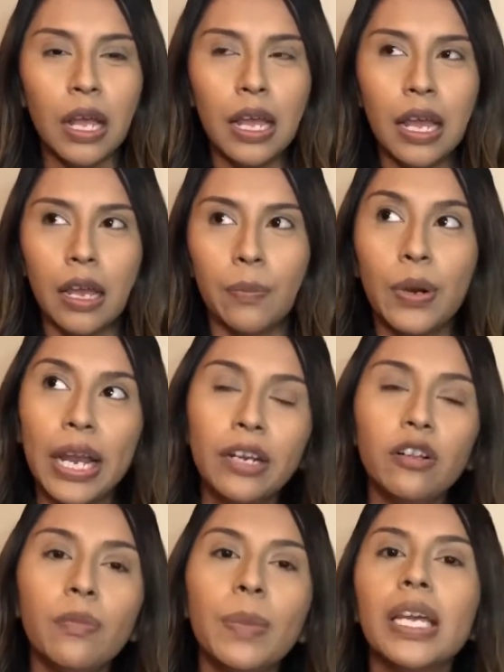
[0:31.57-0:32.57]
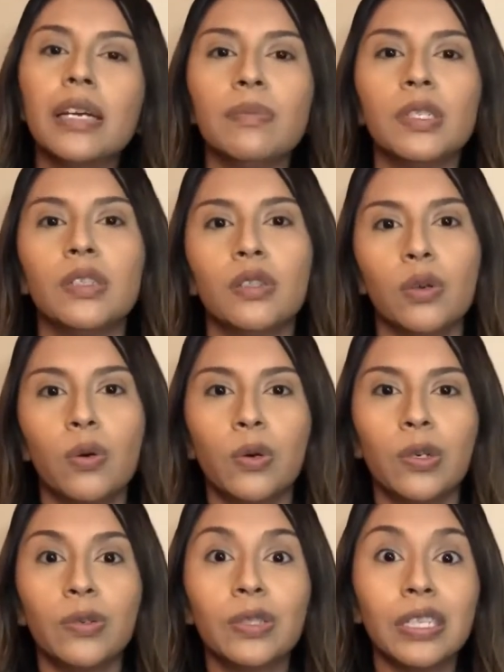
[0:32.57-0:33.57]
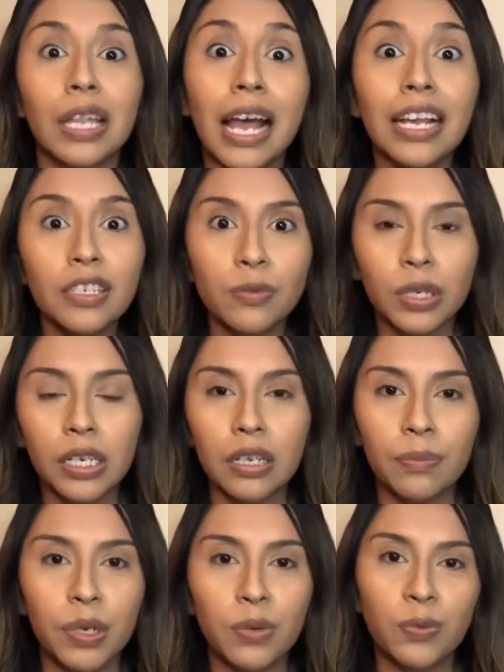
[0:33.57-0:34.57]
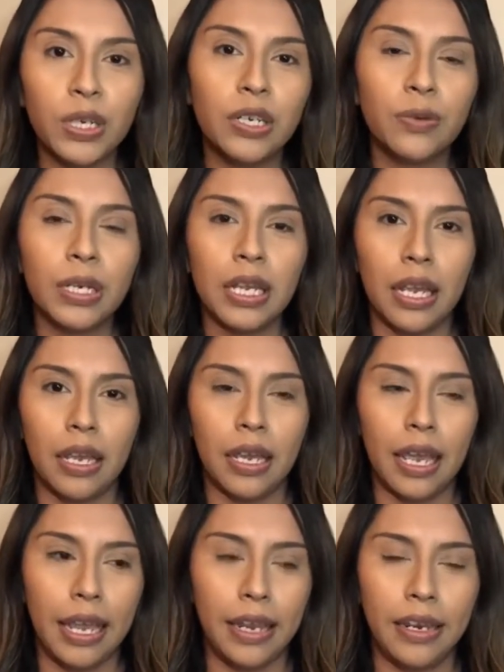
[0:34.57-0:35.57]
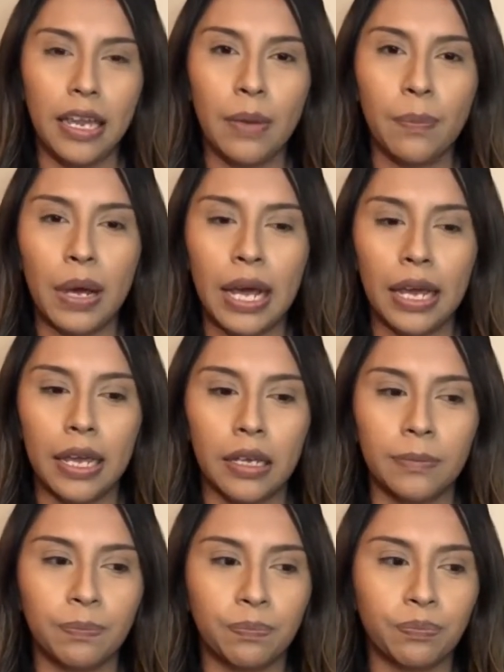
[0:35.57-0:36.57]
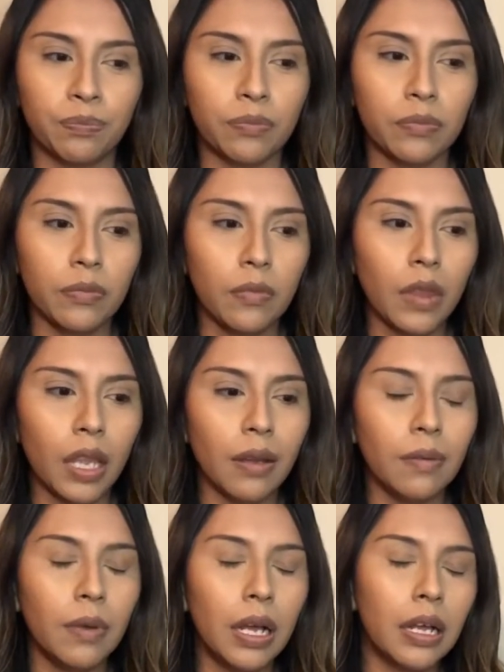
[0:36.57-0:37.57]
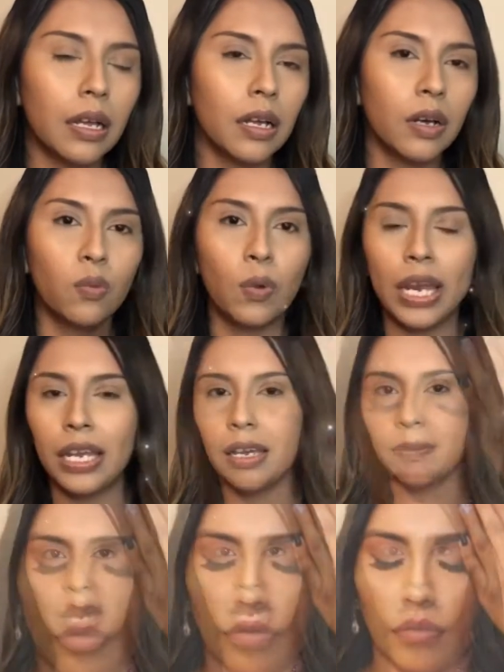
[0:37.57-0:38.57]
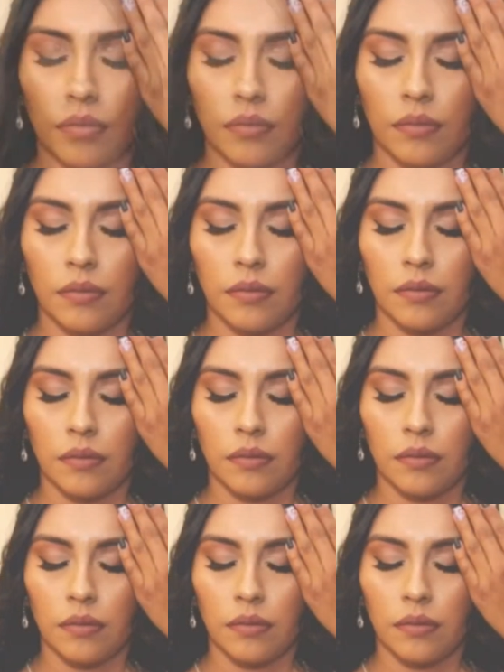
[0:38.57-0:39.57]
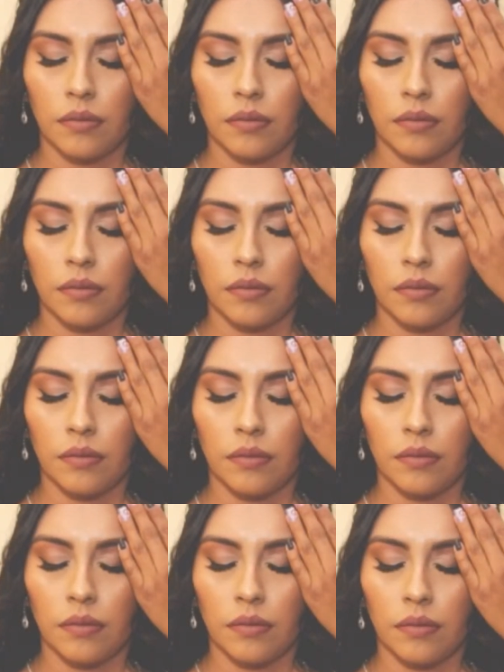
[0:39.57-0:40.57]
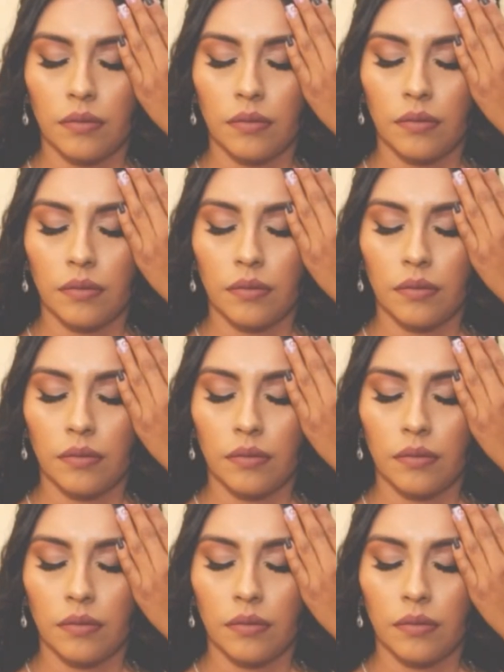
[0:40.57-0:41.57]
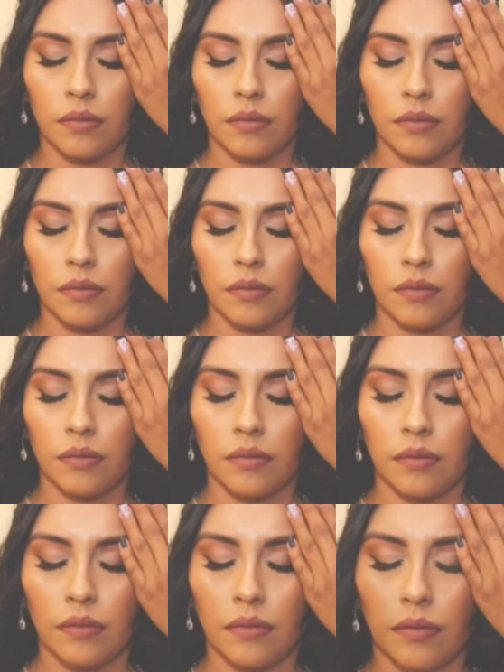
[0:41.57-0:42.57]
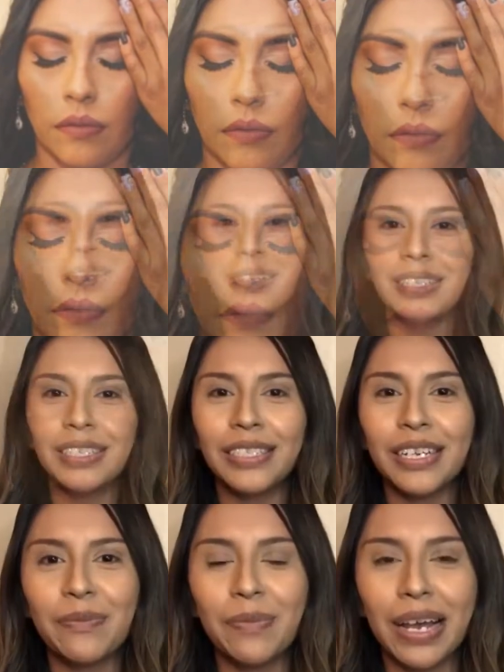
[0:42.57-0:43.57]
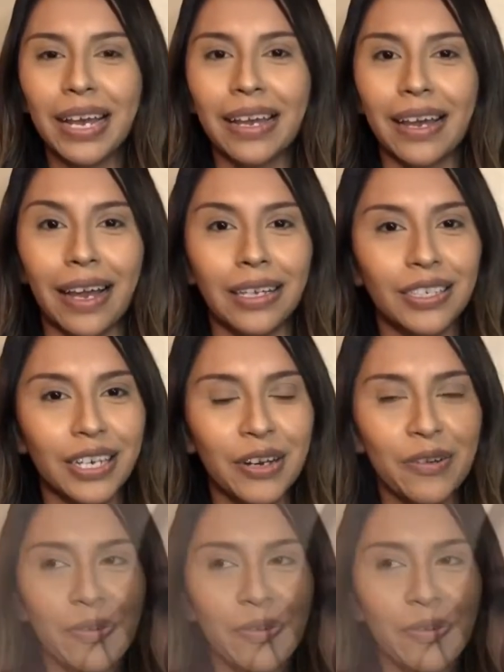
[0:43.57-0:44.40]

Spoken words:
bridal makeup tutorial slash we're going to be recreating my wedding makeup, the eyeshadow to be exact, because on my wedding she did my eyeshadow